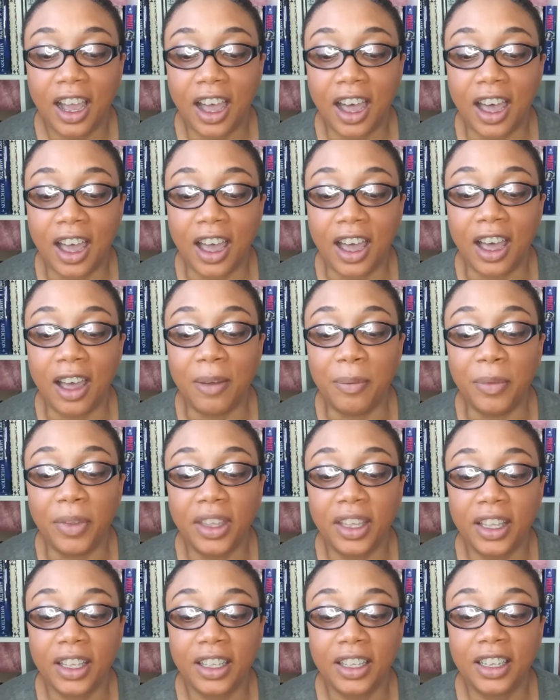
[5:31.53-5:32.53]
Um,
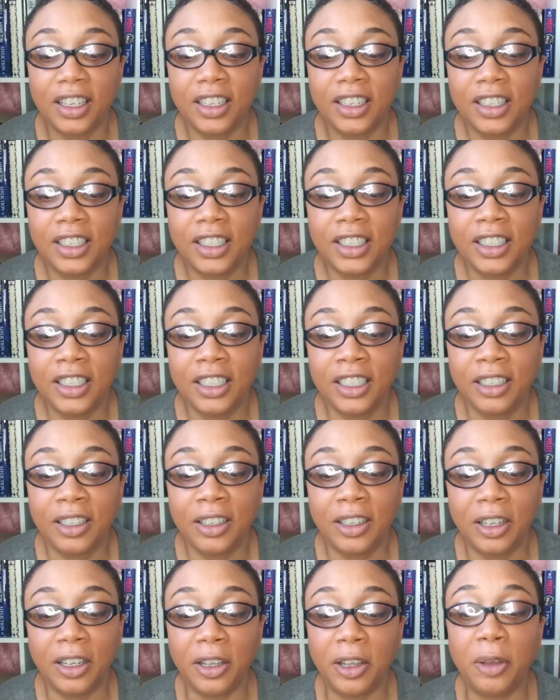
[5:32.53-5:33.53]

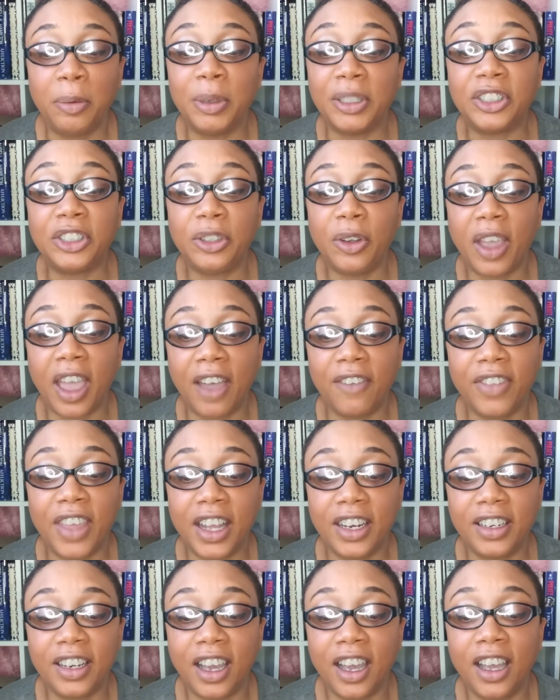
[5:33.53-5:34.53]
but you have
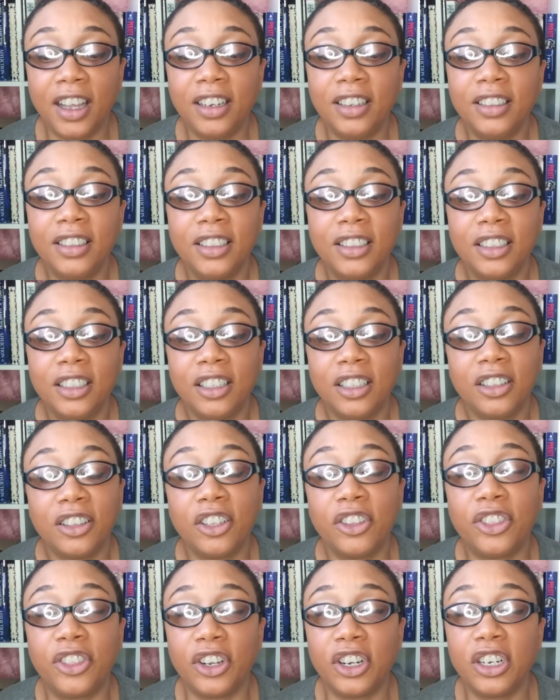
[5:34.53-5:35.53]
that done.
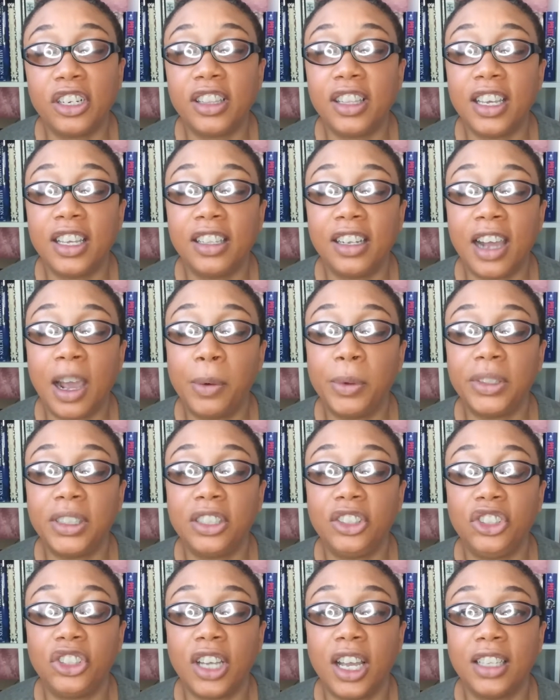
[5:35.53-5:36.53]
The third thing that I would
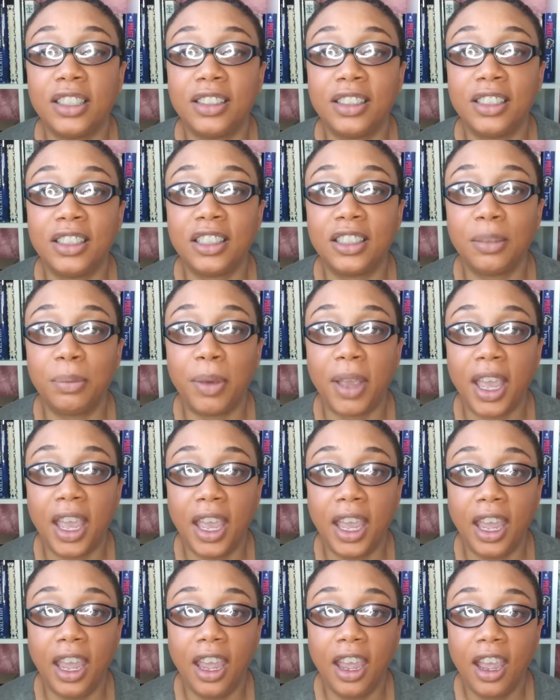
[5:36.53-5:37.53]
suggest is to
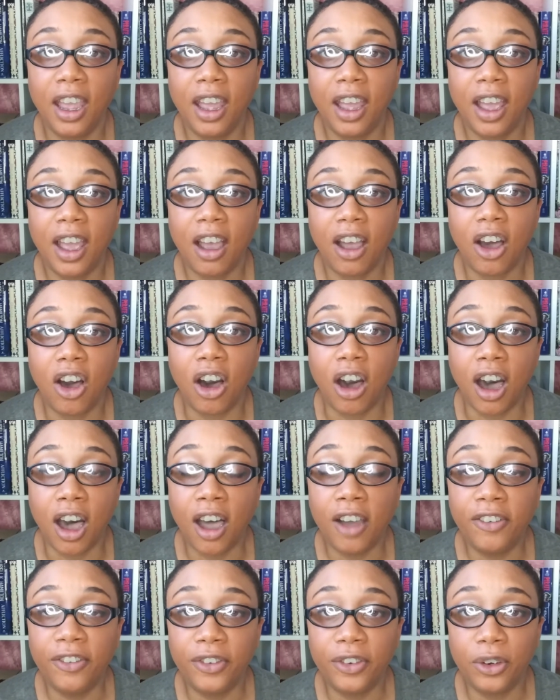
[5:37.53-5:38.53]
pay
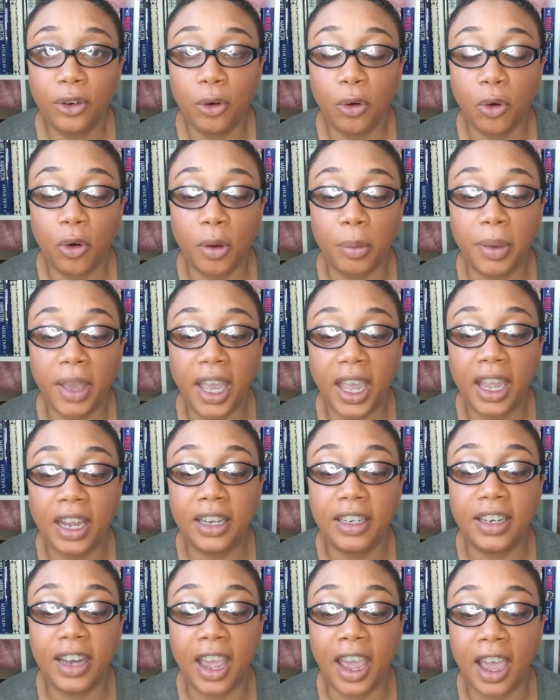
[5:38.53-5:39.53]
off or
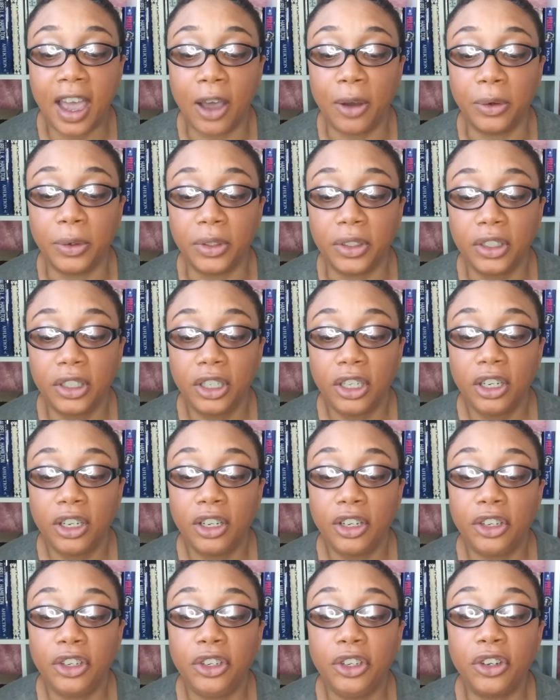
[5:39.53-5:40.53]
pay down
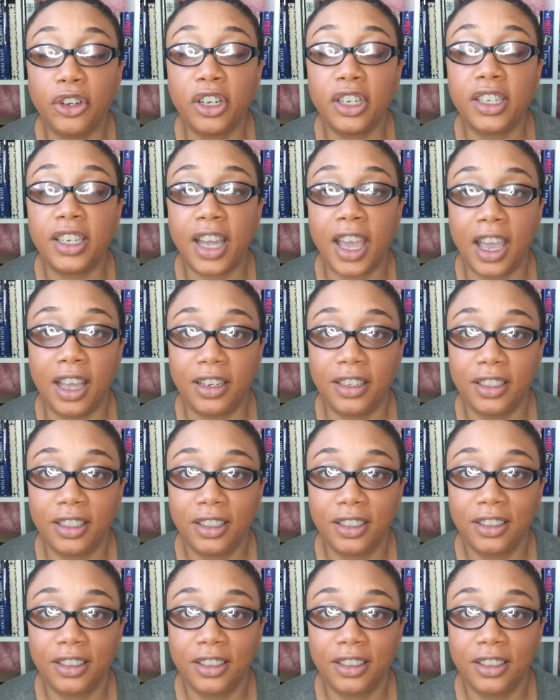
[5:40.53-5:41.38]
your debt.